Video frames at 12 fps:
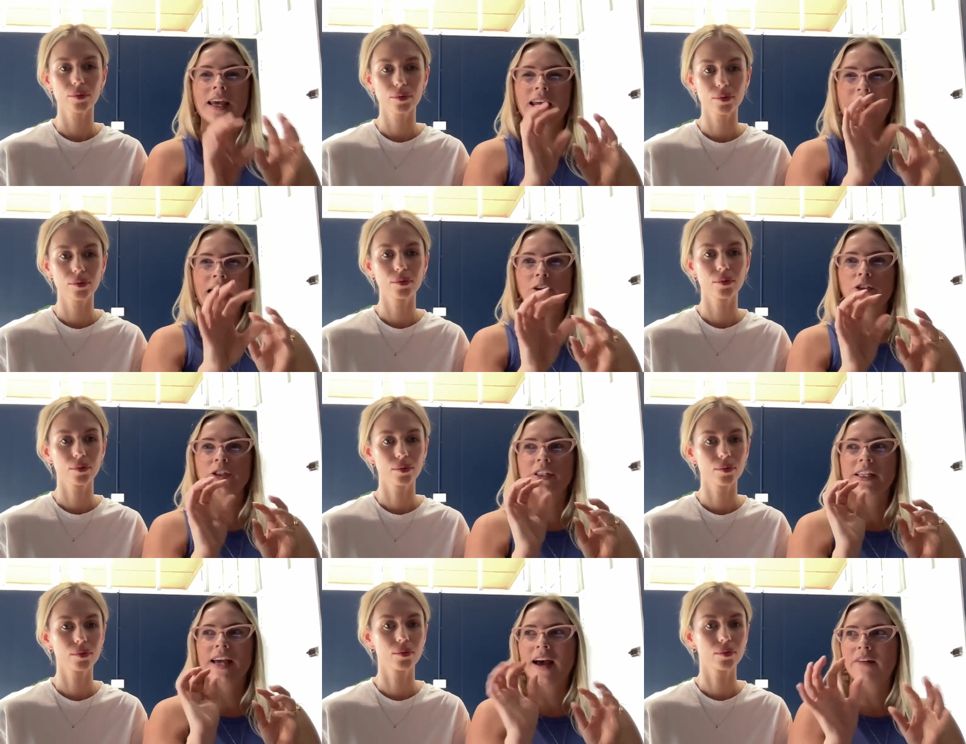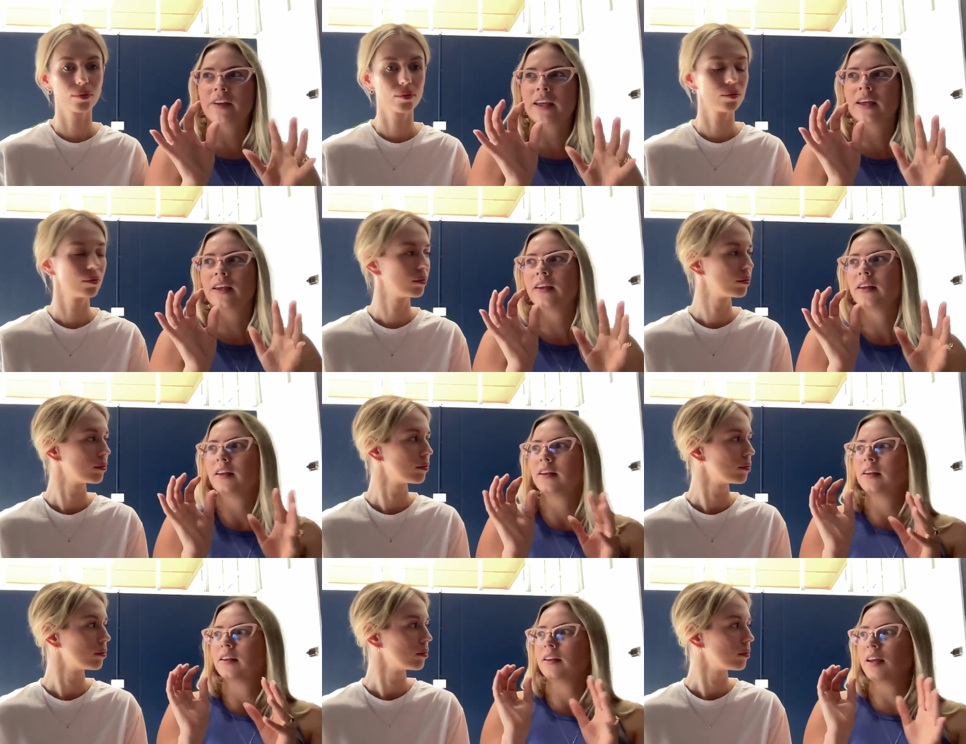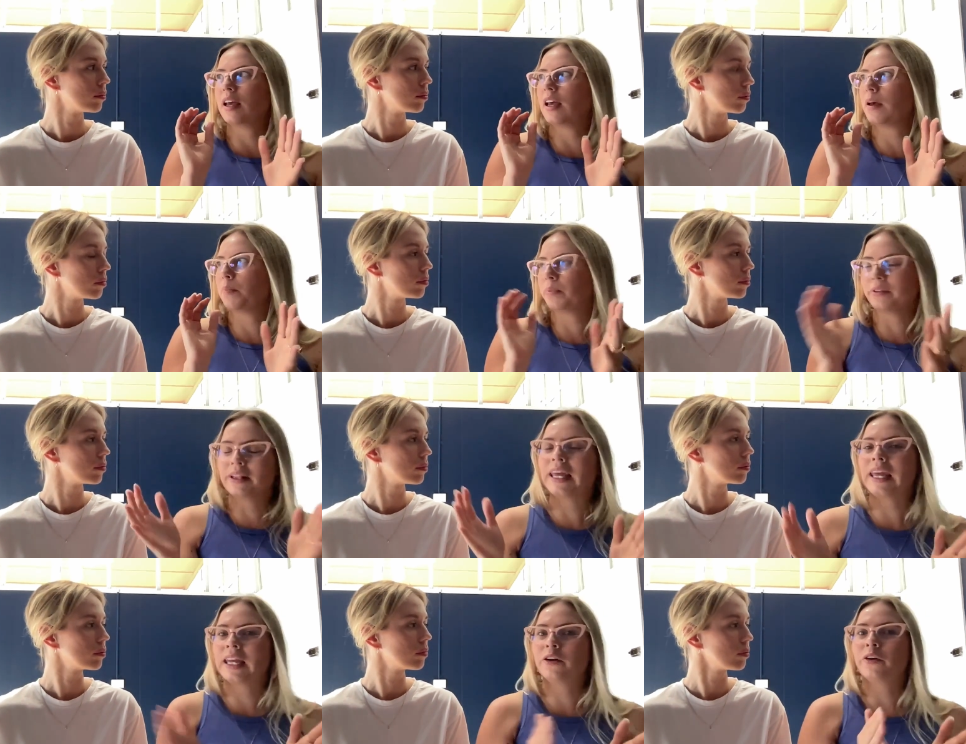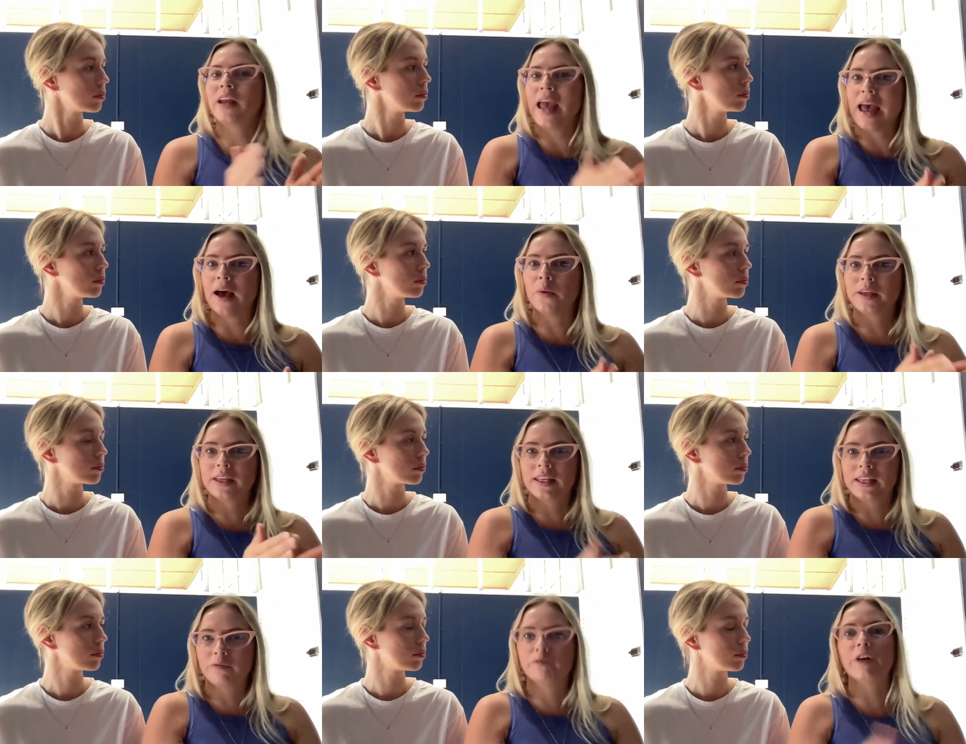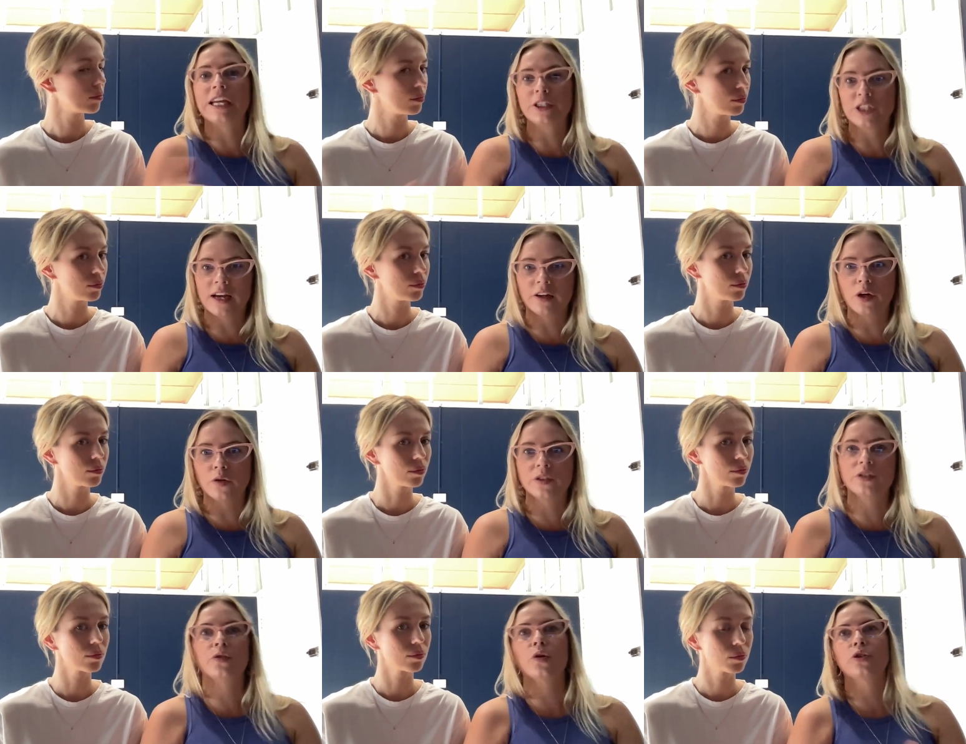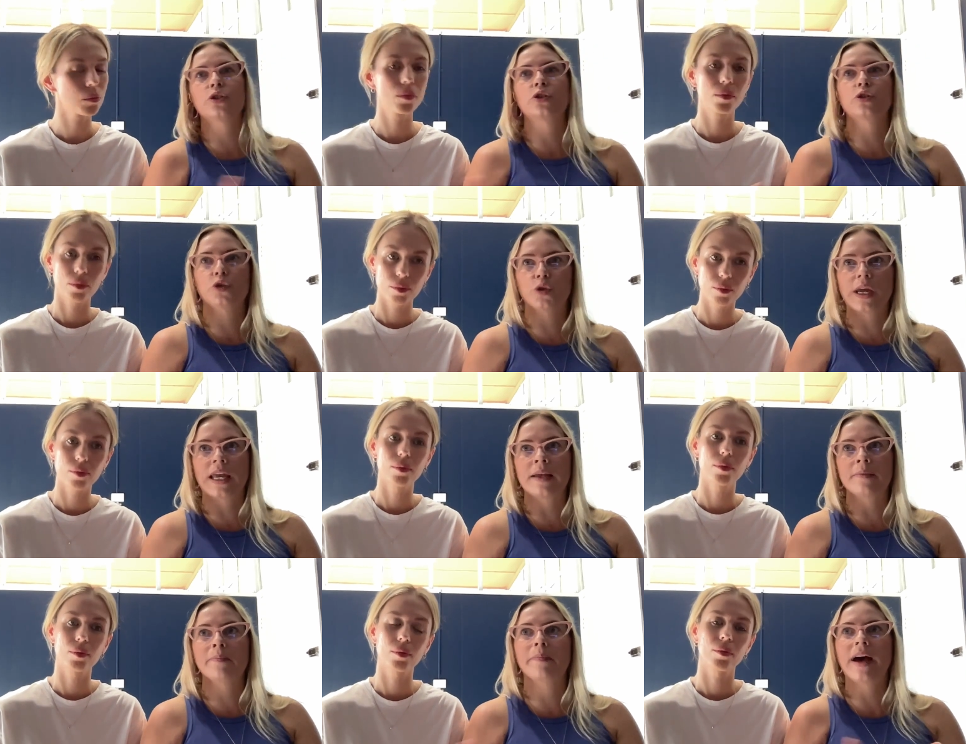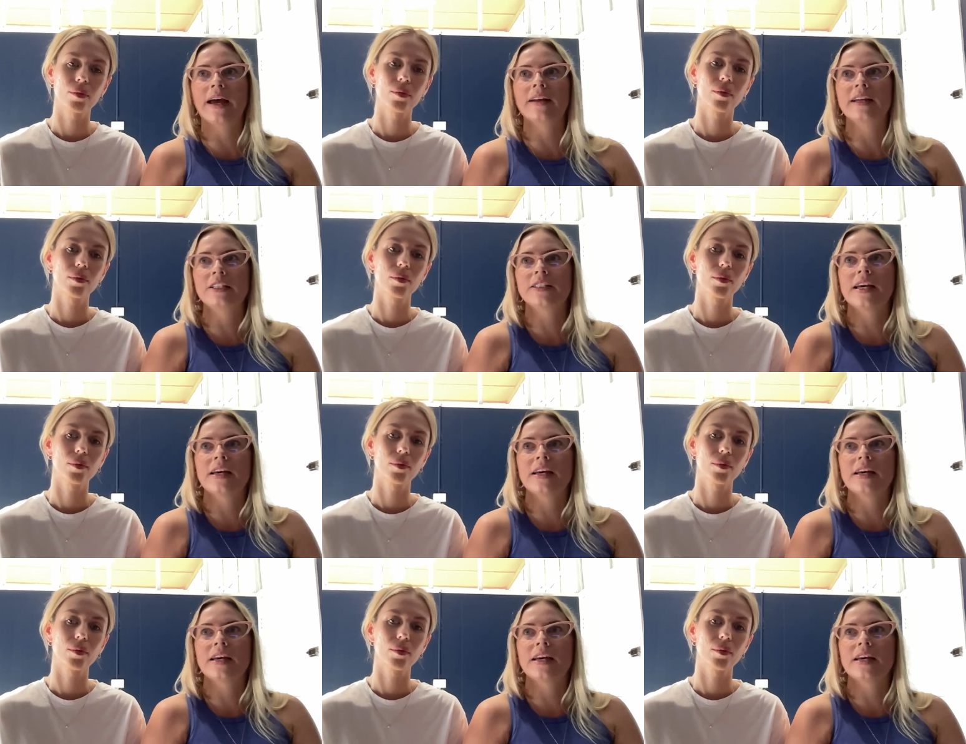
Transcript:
Speaker 1: and actually having a plan on how we mm. can reach our goals. It's not just a dream, but it's